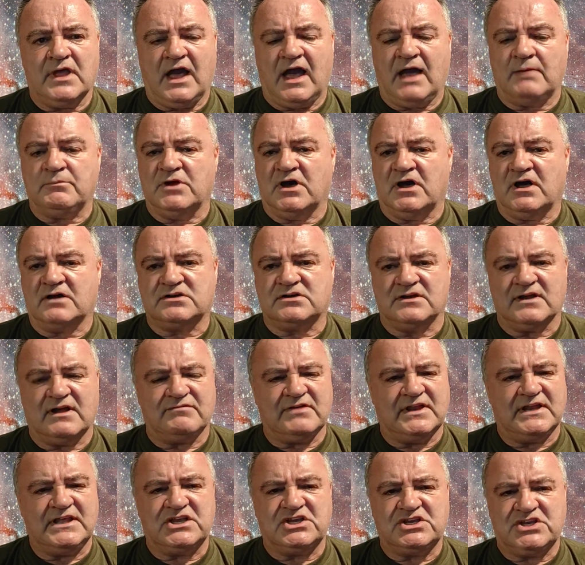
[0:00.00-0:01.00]
I'm not going to
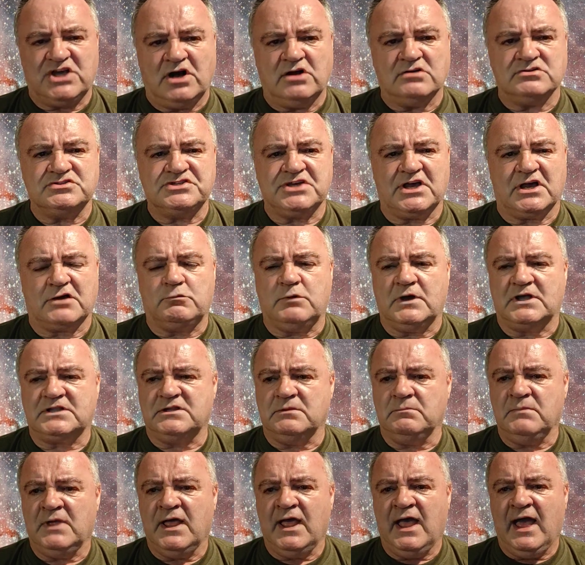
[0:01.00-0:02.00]
have any contact
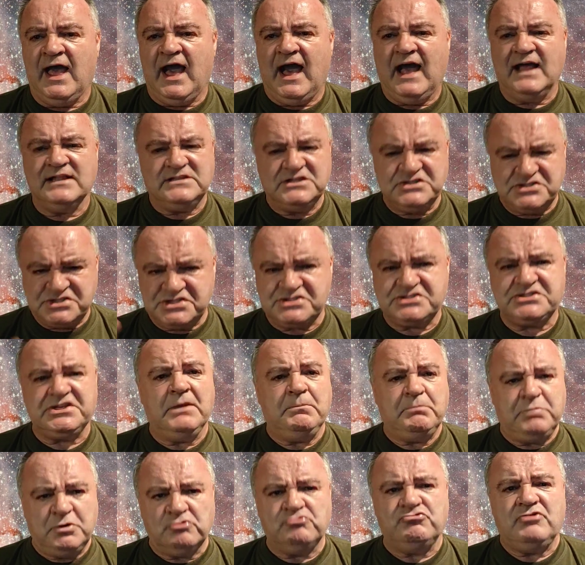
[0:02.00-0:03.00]
with them. And there's a
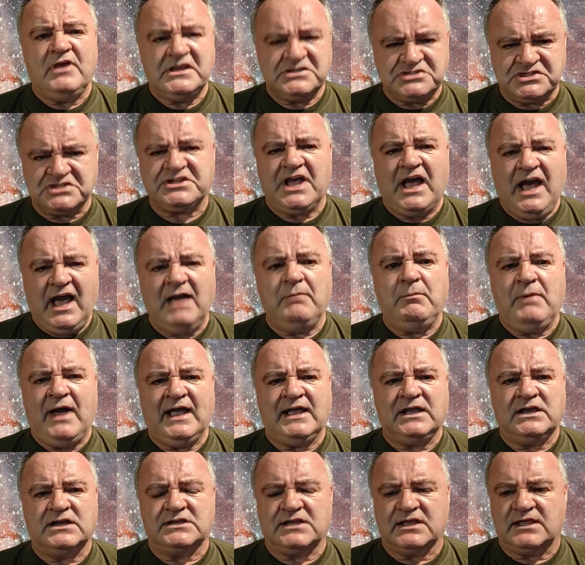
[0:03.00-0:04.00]
simple reason. Is I'm
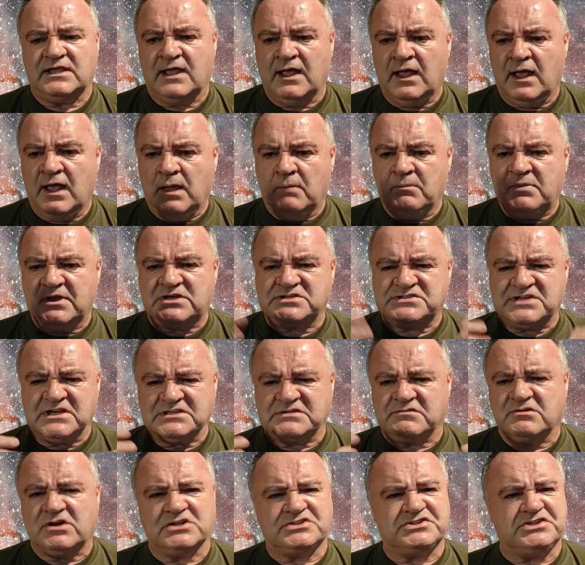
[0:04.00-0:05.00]
angry because
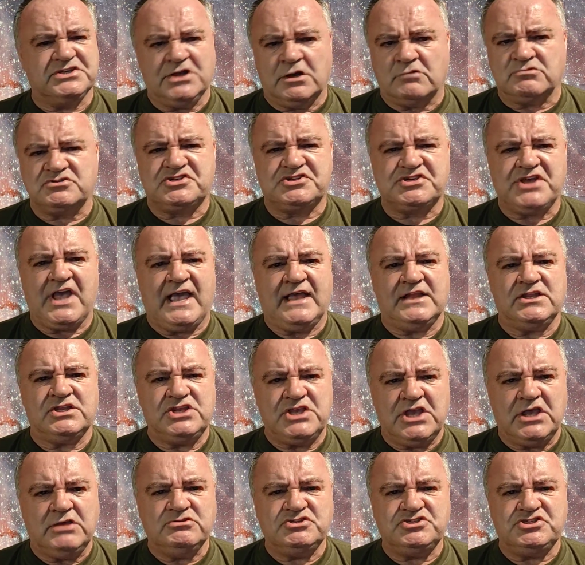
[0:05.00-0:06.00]
as I've got to know
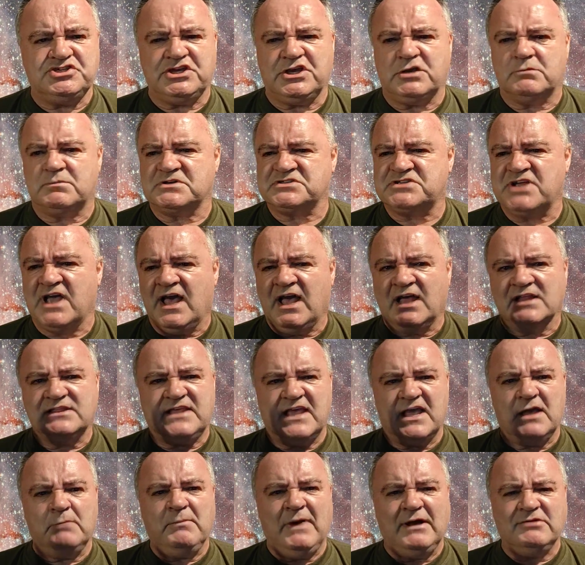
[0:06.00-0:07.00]
certain YouTubers,
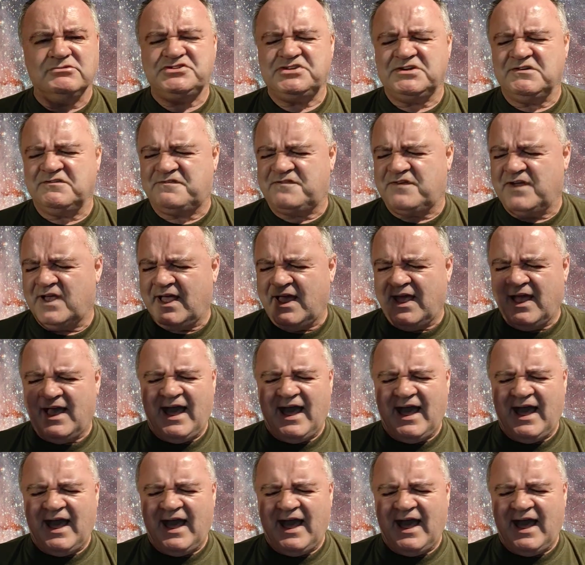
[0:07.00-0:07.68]
the amount of...